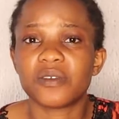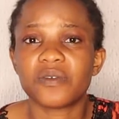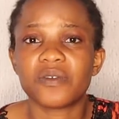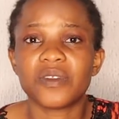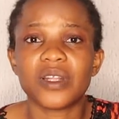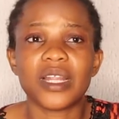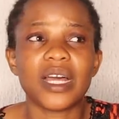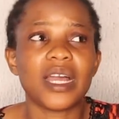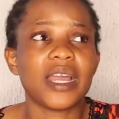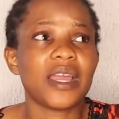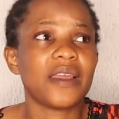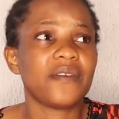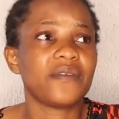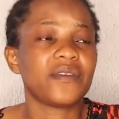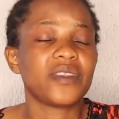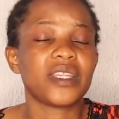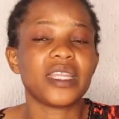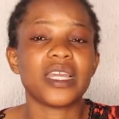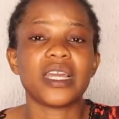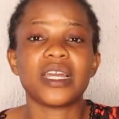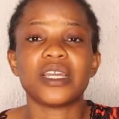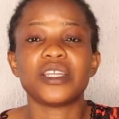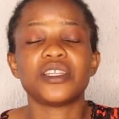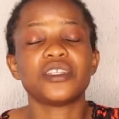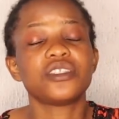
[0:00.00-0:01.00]
of life,
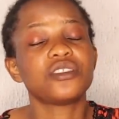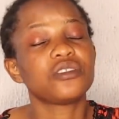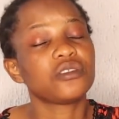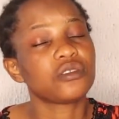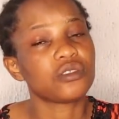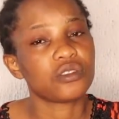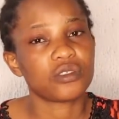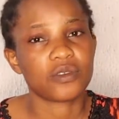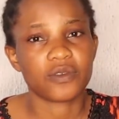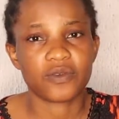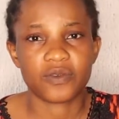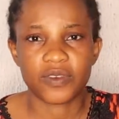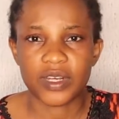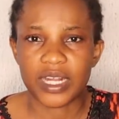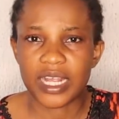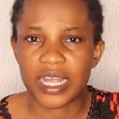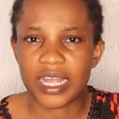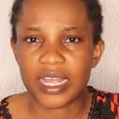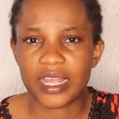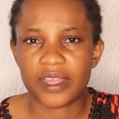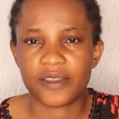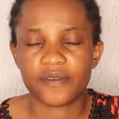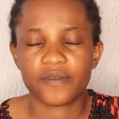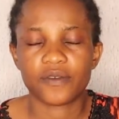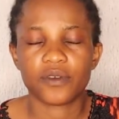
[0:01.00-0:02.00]
their issues of
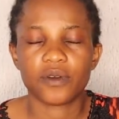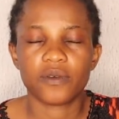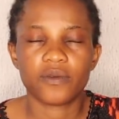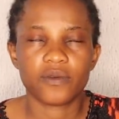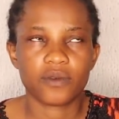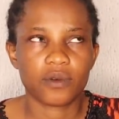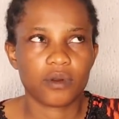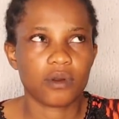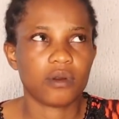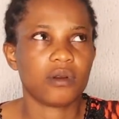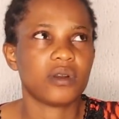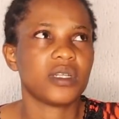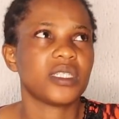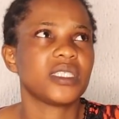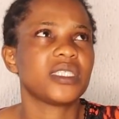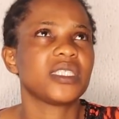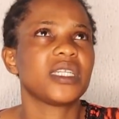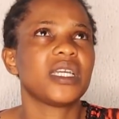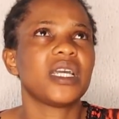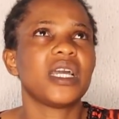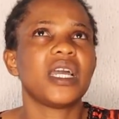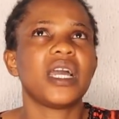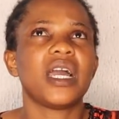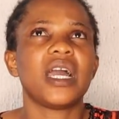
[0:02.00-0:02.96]
life, of course.